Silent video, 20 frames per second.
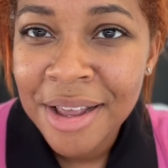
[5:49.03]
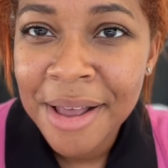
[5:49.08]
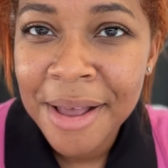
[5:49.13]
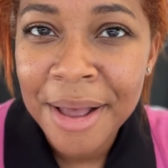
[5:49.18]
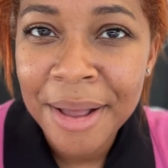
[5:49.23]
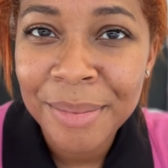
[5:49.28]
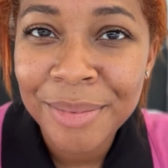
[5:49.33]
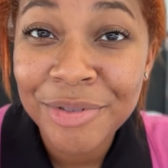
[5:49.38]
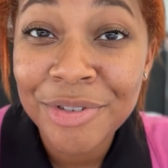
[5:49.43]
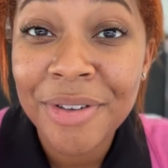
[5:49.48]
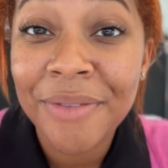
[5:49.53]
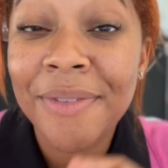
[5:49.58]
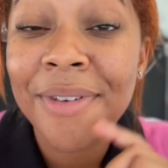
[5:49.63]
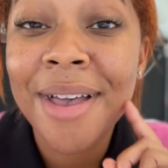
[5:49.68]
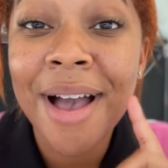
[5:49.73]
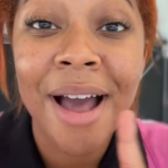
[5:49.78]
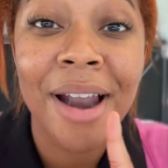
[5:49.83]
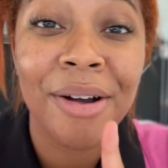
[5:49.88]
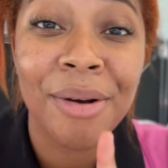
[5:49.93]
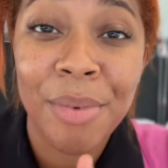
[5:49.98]
Um, so I've
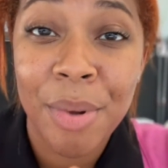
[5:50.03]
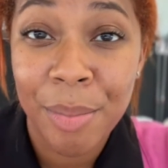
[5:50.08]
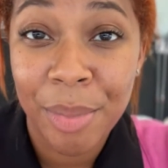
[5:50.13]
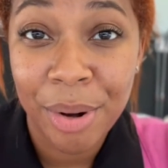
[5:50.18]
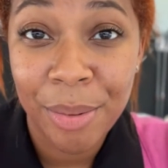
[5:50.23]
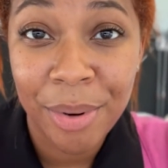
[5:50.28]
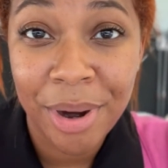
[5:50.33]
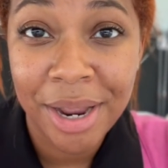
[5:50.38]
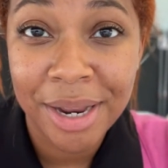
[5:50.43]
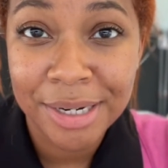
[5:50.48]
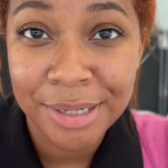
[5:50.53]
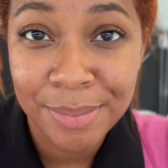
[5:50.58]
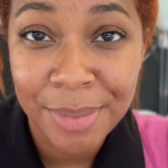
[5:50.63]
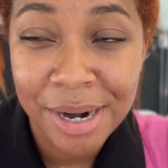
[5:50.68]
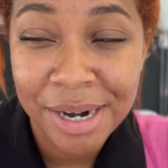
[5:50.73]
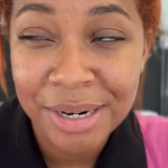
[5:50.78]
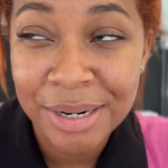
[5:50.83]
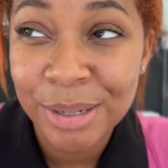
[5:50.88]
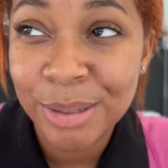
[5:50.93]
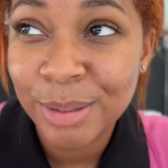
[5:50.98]
got to remember to bring it
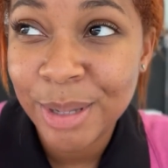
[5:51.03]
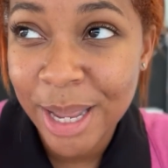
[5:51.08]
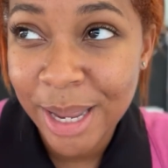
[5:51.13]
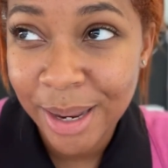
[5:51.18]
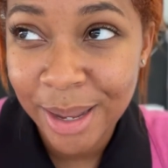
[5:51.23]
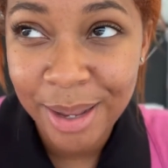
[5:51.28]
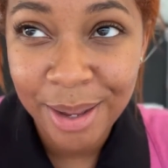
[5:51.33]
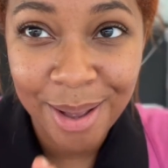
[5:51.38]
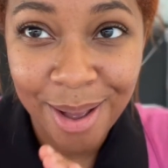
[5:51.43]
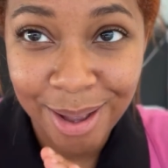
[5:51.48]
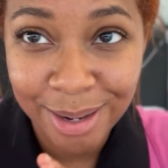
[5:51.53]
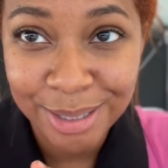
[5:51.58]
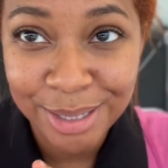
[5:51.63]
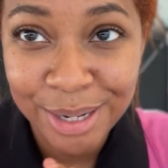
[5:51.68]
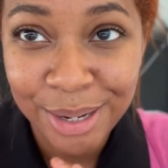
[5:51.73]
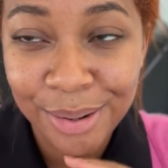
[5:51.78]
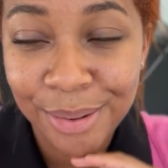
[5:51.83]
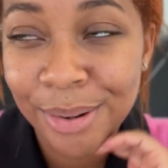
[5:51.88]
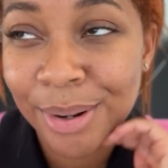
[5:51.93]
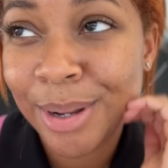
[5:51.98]
tomorrow, like got
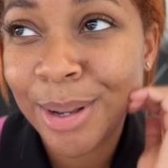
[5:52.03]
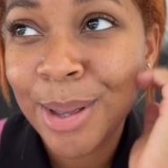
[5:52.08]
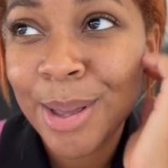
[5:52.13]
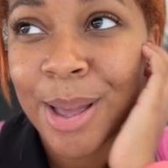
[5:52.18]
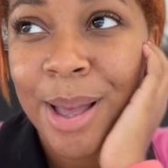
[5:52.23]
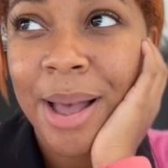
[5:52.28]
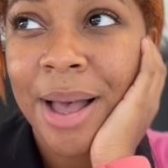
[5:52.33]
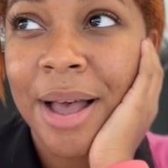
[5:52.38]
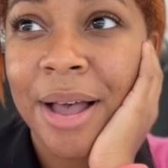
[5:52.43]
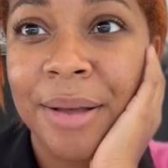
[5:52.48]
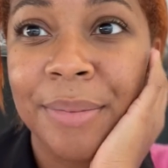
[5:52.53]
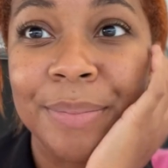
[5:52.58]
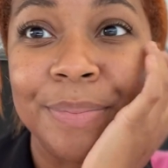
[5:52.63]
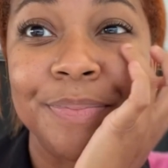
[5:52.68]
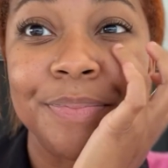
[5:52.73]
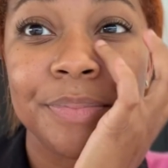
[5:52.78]
to. Um,